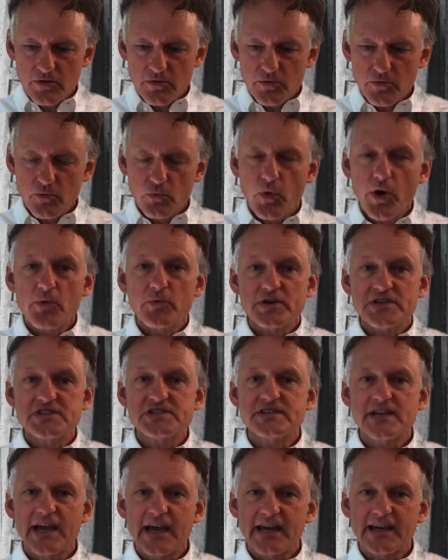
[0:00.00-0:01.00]
what we
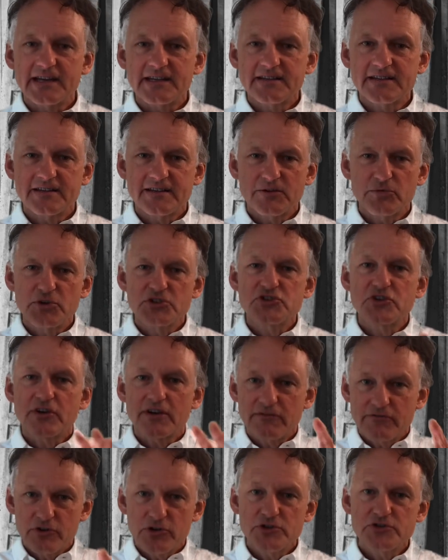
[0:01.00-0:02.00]
said, we took
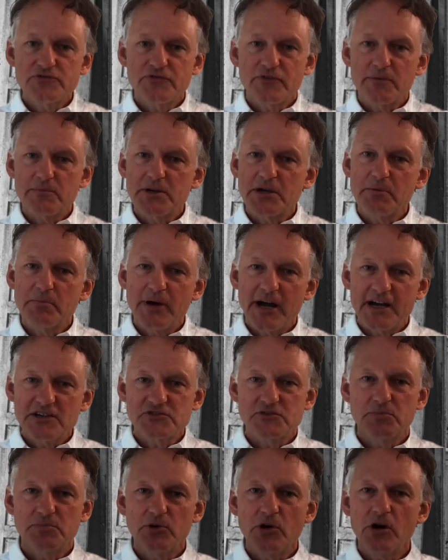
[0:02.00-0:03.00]
a verse from the
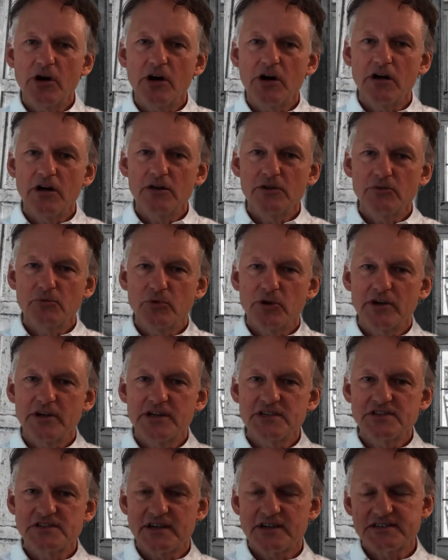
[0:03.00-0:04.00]
Apostle Paul where
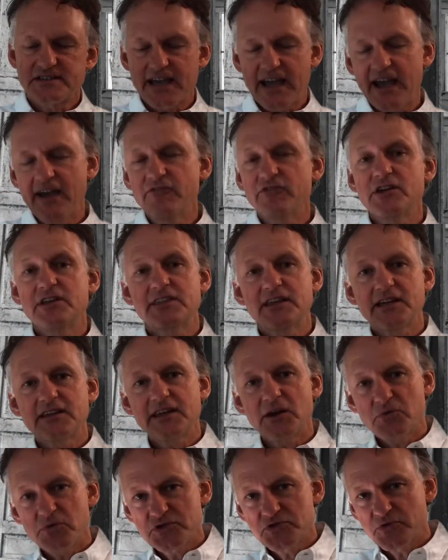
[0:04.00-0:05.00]
he says, everything
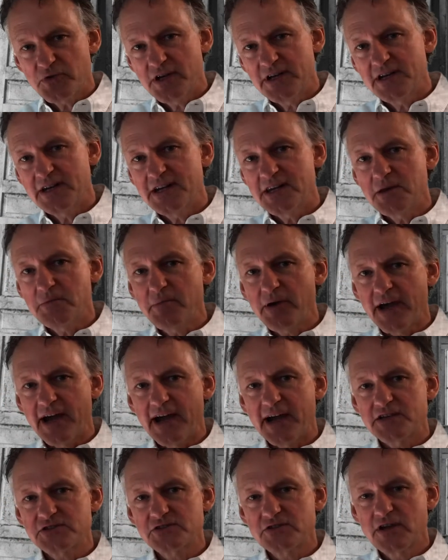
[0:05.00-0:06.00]
that was written in the
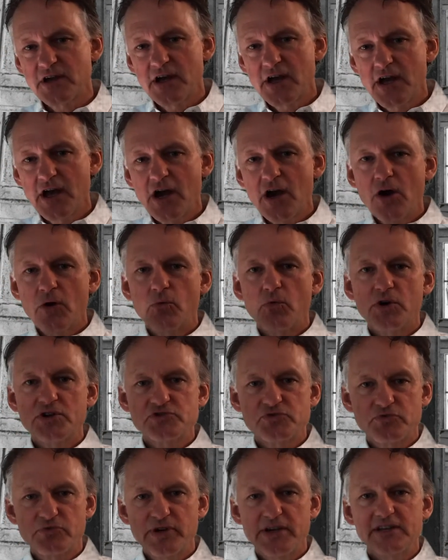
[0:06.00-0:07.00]
past
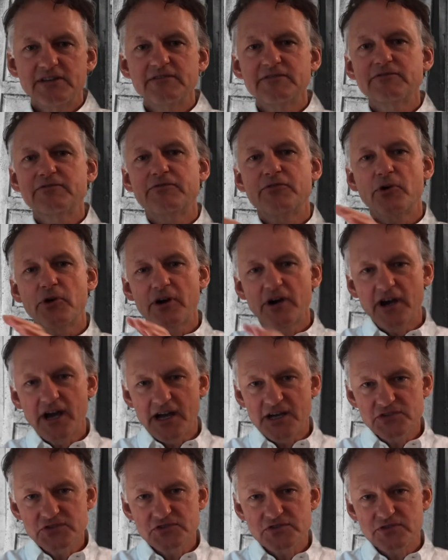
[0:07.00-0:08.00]
was written for
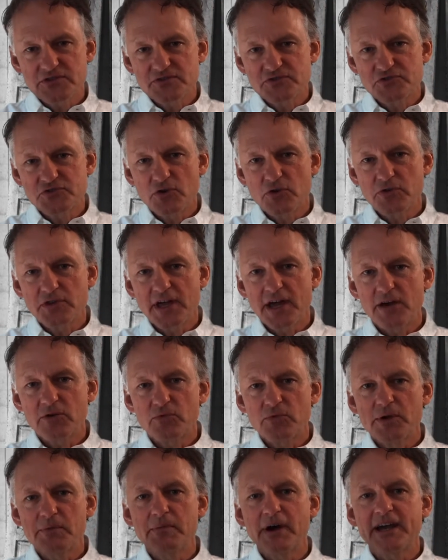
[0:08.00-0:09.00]
us so that
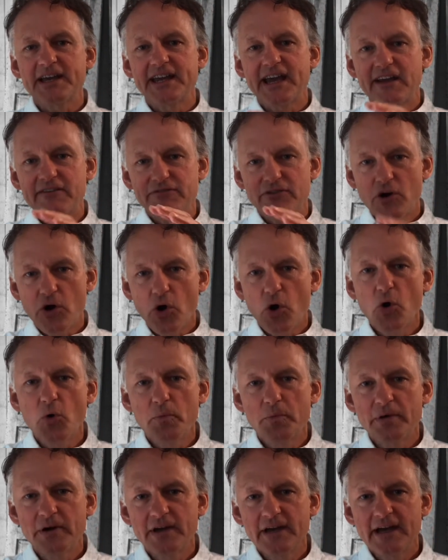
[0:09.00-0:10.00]
we might have
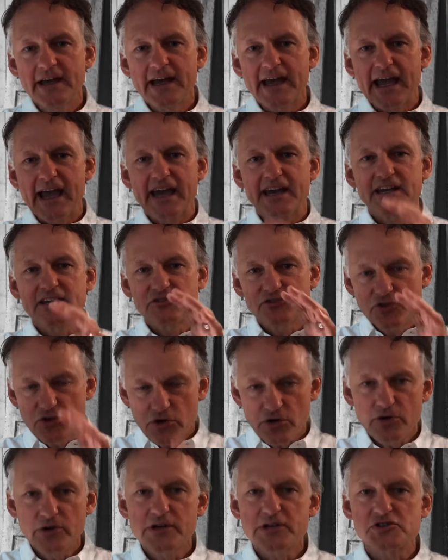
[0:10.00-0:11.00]
hope and
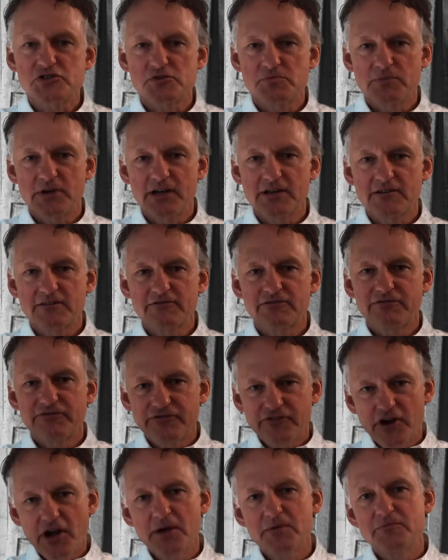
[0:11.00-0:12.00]
encouragement
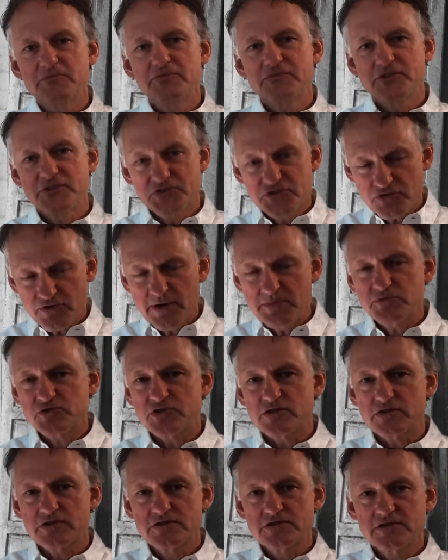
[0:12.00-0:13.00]
from the
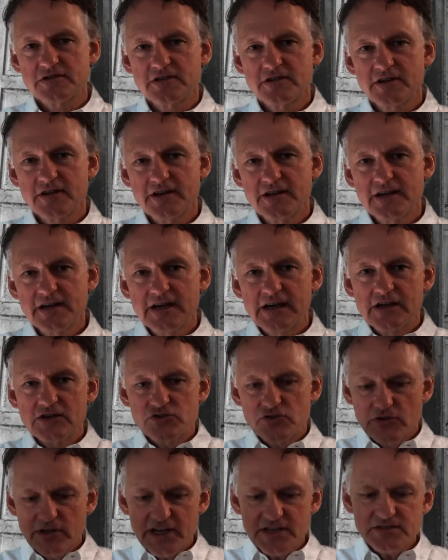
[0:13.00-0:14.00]
Scriptures.
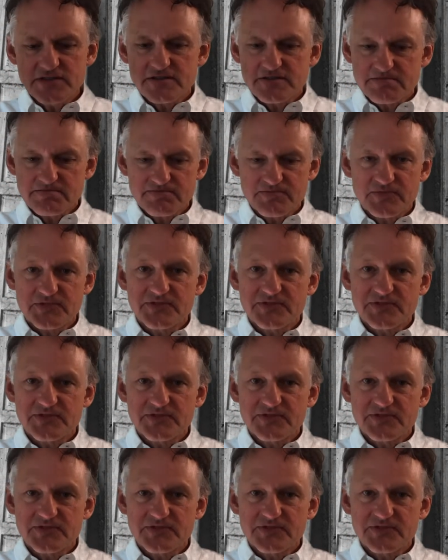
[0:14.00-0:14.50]
So let's